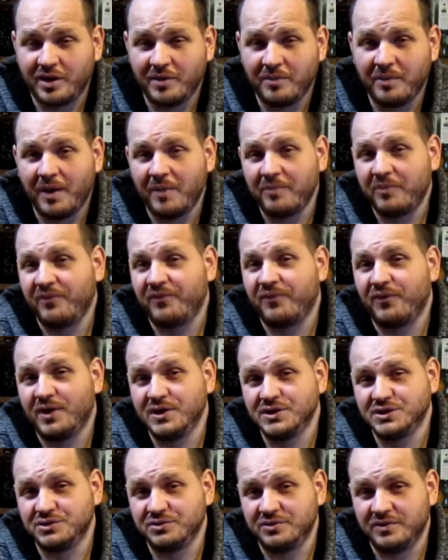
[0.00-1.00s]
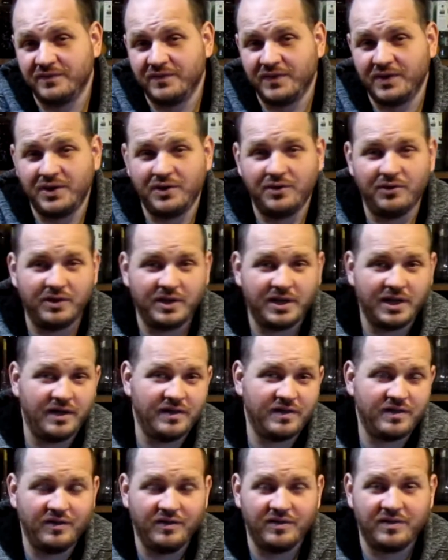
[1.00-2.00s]
about before I shoot the video in
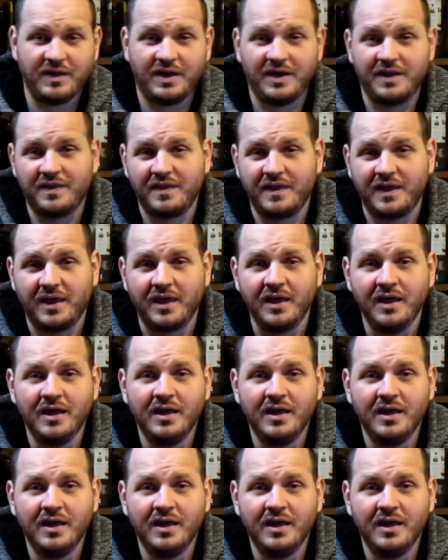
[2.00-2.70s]
case there's anything